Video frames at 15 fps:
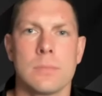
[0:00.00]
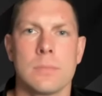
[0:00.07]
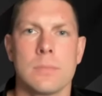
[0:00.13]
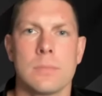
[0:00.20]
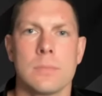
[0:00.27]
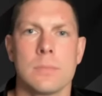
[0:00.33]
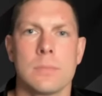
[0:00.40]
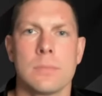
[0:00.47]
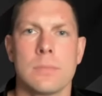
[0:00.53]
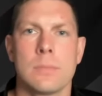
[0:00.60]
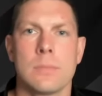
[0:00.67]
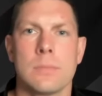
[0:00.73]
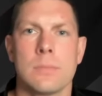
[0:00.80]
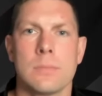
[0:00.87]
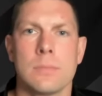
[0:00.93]

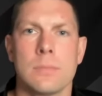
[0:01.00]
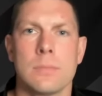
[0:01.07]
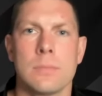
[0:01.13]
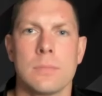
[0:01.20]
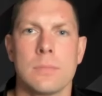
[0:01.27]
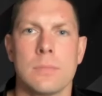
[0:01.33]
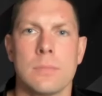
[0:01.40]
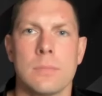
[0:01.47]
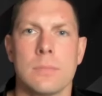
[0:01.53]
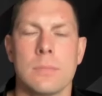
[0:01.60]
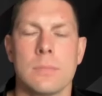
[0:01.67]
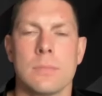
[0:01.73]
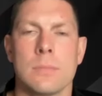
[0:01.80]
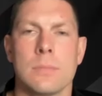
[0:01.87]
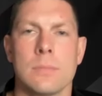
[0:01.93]

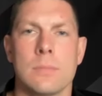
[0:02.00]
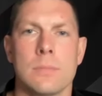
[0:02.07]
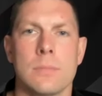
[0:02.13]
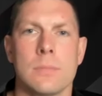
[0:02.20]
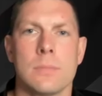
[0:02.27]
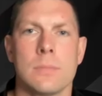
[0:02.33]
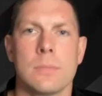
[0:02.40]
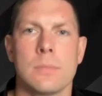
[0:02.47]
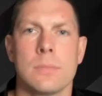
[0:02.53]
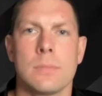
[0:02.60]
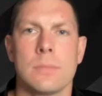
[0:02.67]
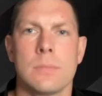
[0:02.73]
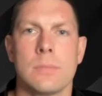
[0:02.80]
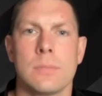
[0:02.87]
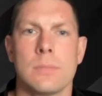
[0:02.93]

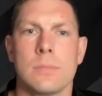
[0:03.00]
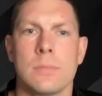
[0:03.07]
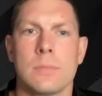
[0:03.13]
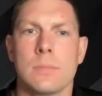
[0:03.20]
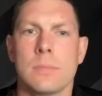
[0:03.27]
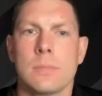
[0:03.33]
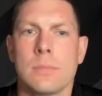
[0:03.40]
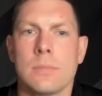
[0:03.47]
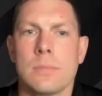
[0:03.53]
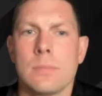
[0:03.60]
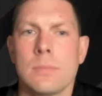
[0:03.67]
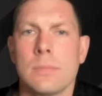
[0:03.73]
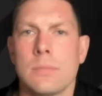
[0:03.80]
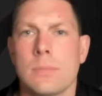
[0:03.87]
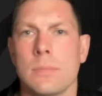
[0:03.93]

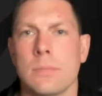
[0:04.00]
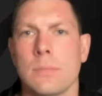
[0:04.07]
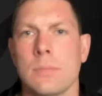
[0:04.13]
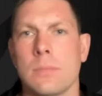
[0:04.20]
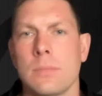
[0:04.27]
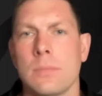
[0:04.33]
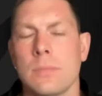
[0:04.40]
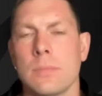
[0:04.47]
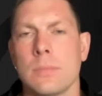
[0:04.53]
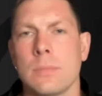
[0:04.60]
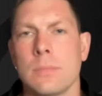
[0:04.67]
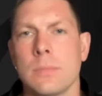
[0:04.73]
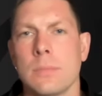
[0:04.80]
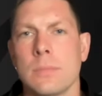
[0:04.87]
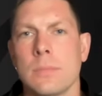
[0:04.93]

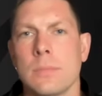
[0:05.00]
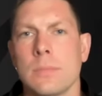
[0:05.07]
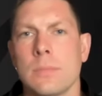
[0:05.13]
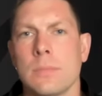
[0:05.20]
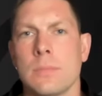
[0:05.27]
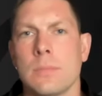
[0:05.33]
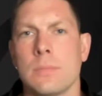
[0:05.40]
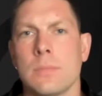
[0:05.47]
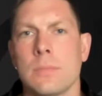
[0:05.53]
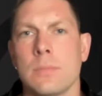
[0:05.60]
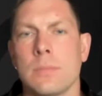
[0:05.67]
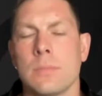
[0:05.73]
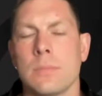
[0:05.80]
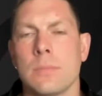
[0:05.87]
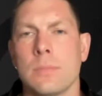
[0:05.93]

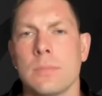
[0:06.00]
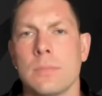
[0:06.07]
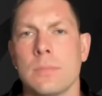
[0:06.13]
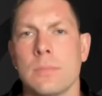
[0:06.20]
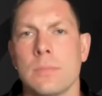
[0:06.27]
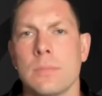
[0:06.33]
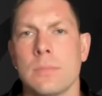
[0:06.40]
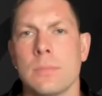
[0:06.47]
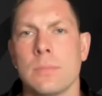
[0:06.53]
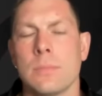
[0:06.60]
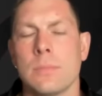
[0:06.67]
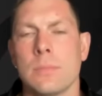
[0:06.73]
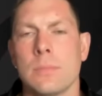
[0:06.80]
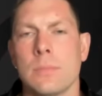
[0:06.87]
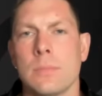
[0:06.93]

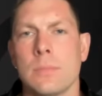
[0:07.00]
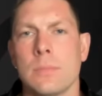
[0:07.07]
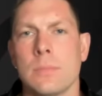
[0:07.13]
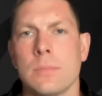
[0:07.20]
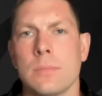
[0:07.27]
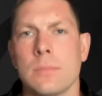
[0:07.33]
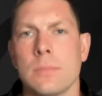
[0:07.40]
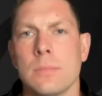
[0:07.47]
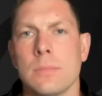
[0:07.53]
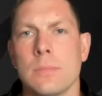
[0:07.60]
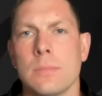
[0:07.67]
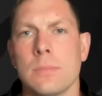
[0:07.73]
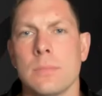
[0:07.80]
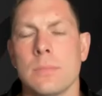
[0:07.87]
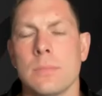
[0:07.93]
(silent)